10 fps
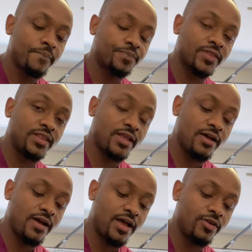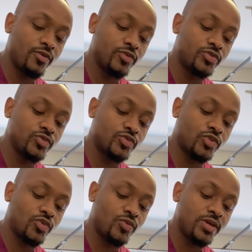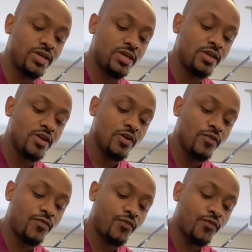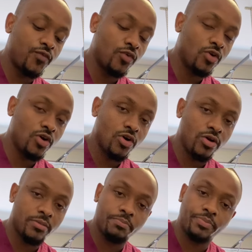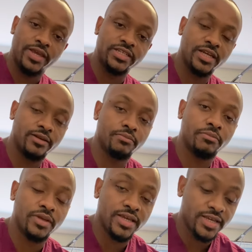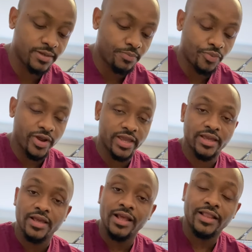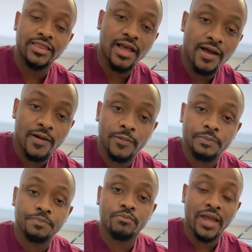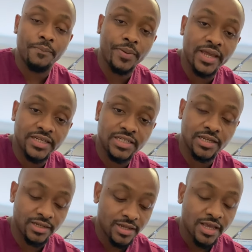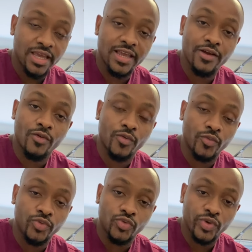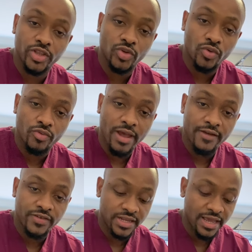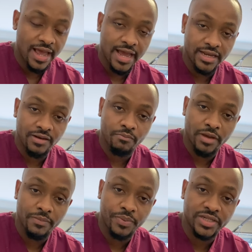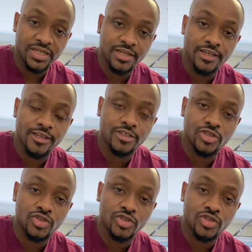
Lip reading: Now I go to 3, 4. Patient break. Now my patient with no gravity added, my patient is